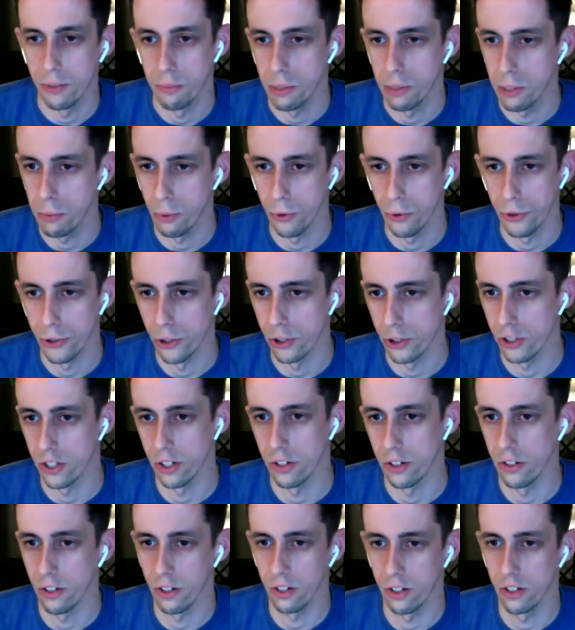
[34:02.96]
people search
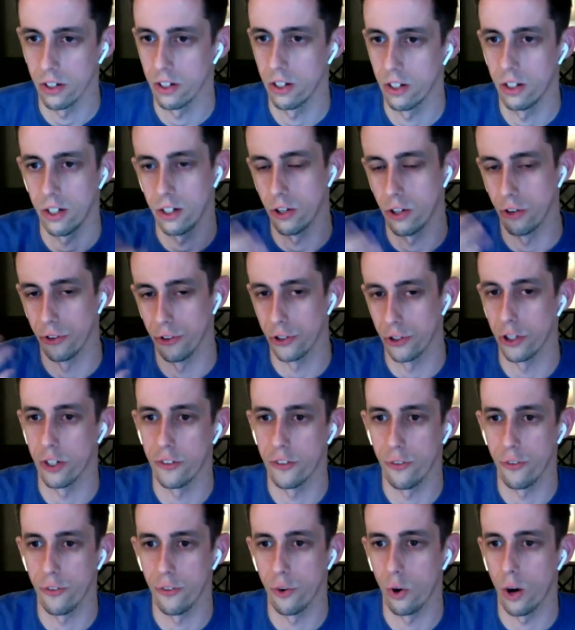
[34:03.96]

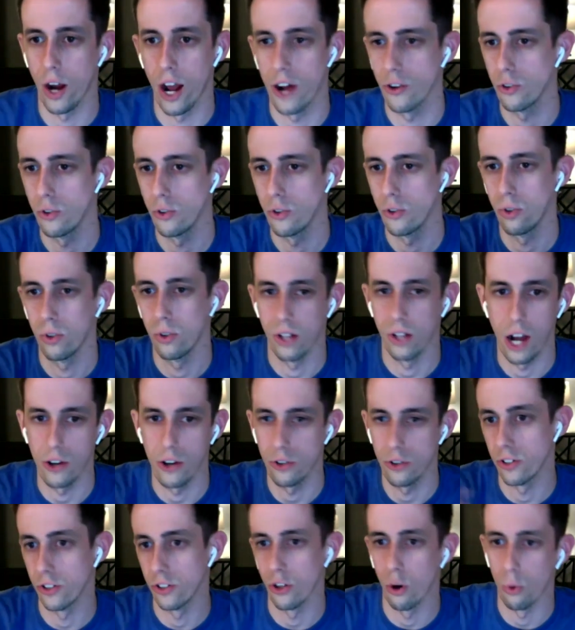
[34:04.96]
for how to
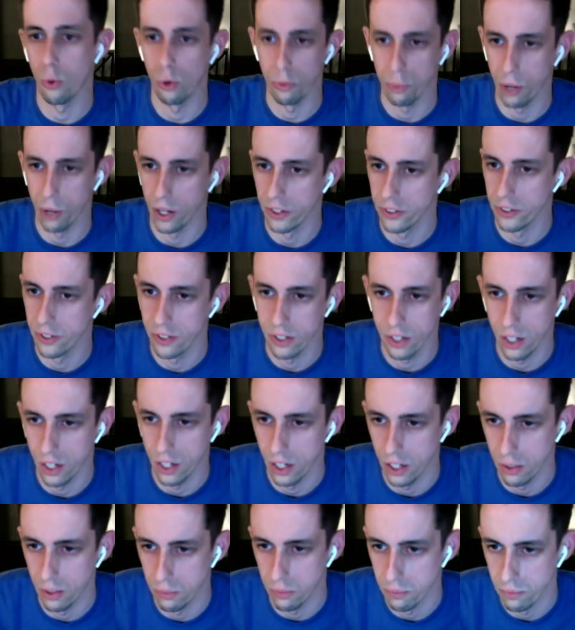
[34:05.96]
install WordPress
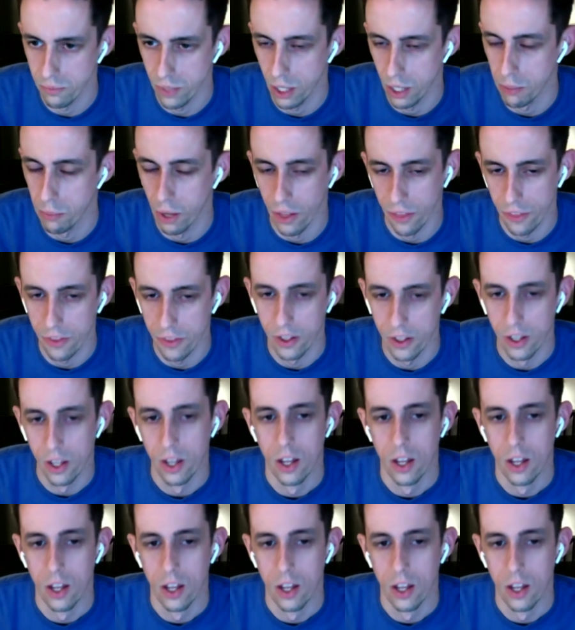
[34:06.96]
a month.